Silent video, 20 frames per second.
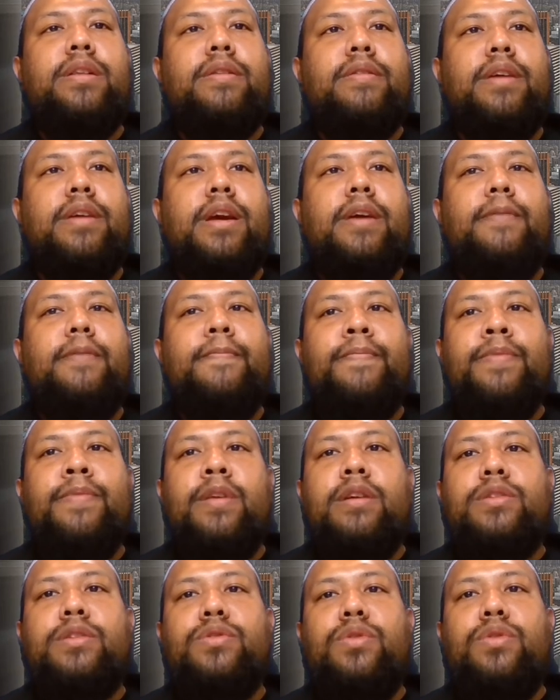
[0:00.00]
Okay,
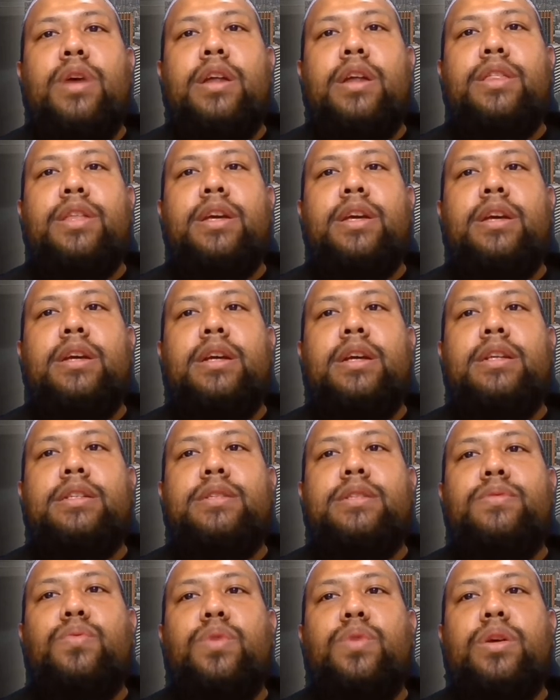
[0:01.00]
so I think it's
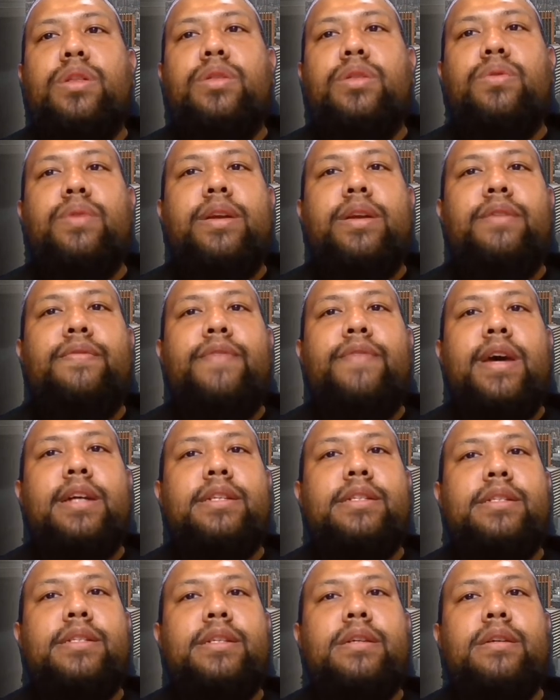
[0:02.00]
worth to
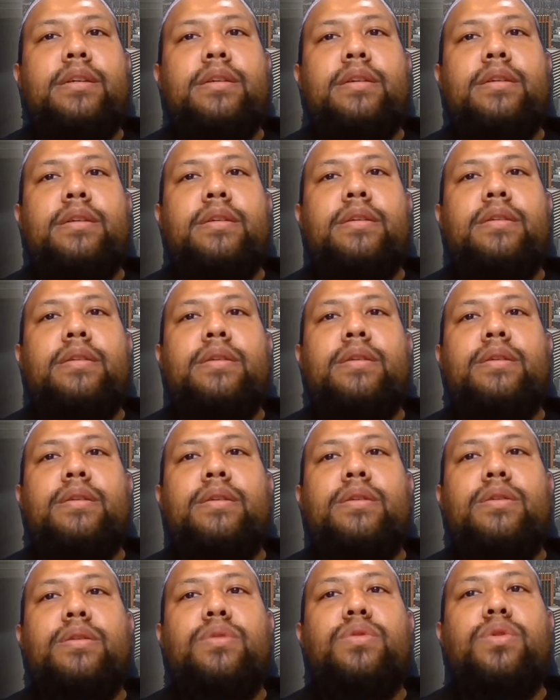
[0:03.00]
invest a
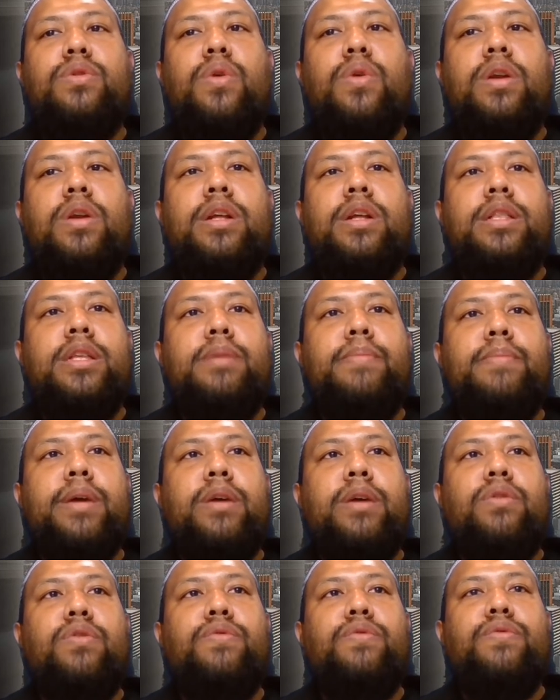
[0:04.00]
good quality
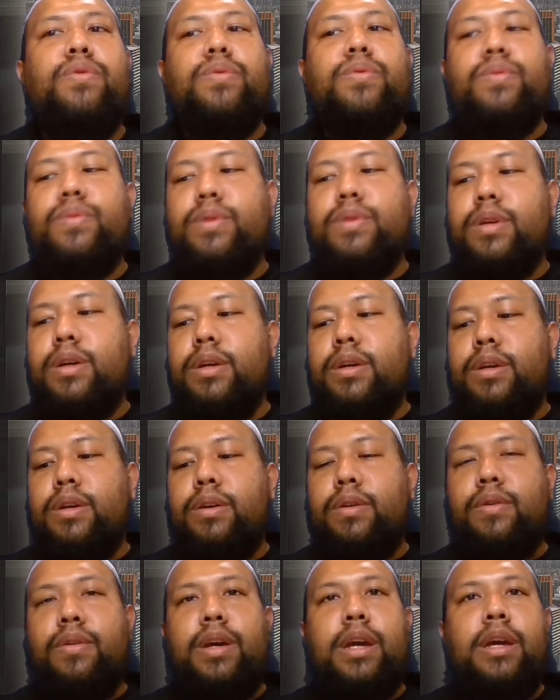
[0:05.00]
microphone.
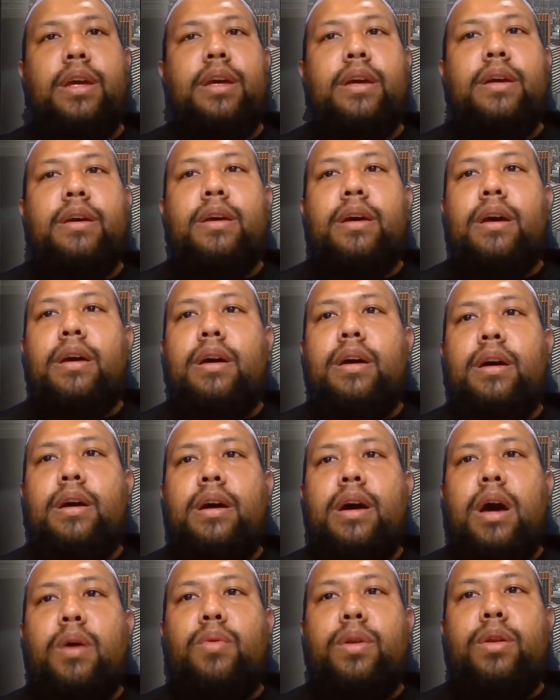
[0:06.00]
Okay,
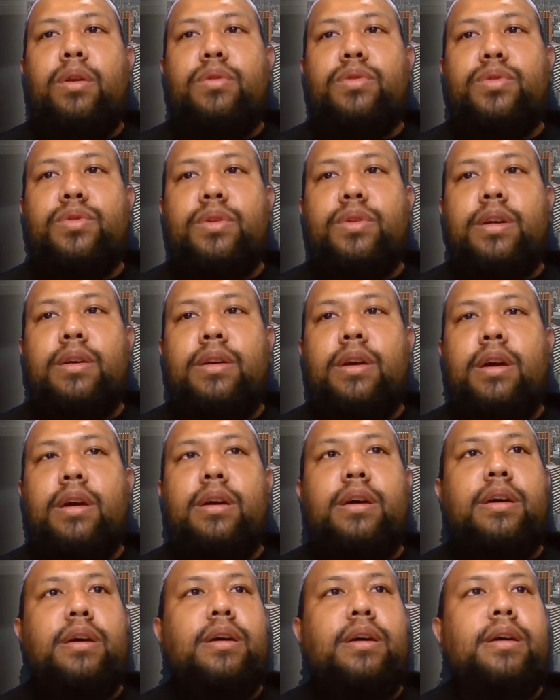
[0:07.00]
I will also
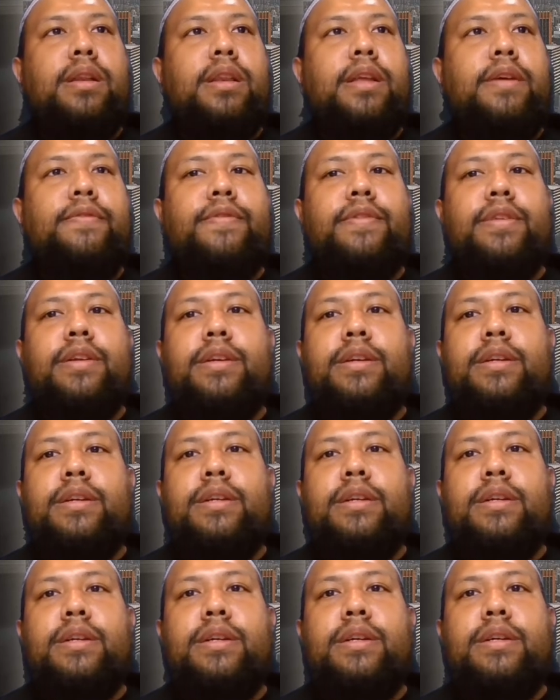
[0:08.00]
leave
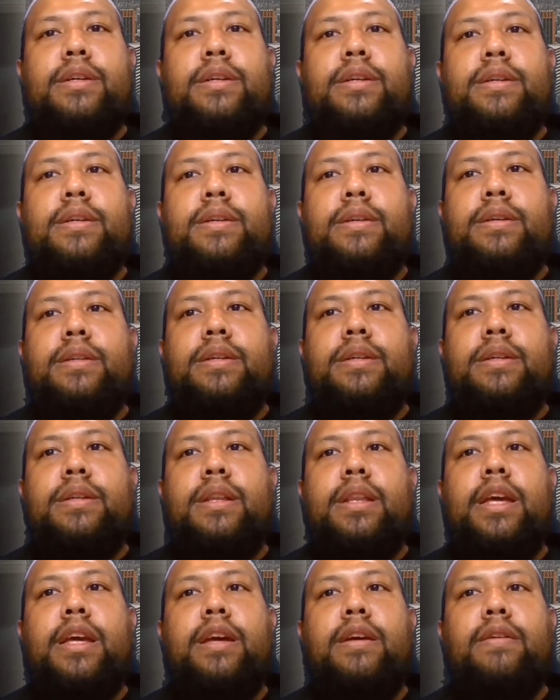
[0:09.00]
the
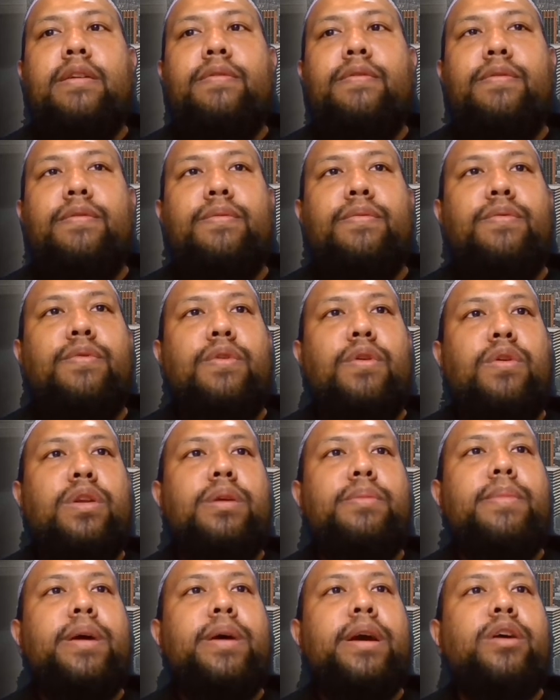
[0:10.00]
link for
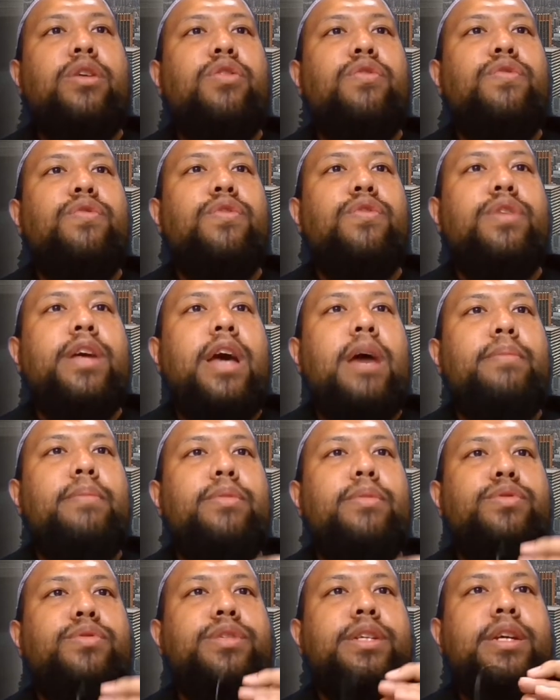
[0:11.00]
the microphone that I'm
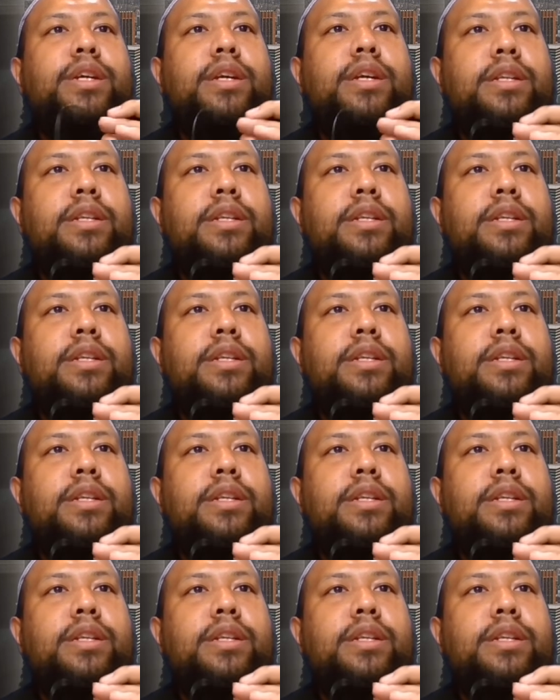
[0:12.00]
using.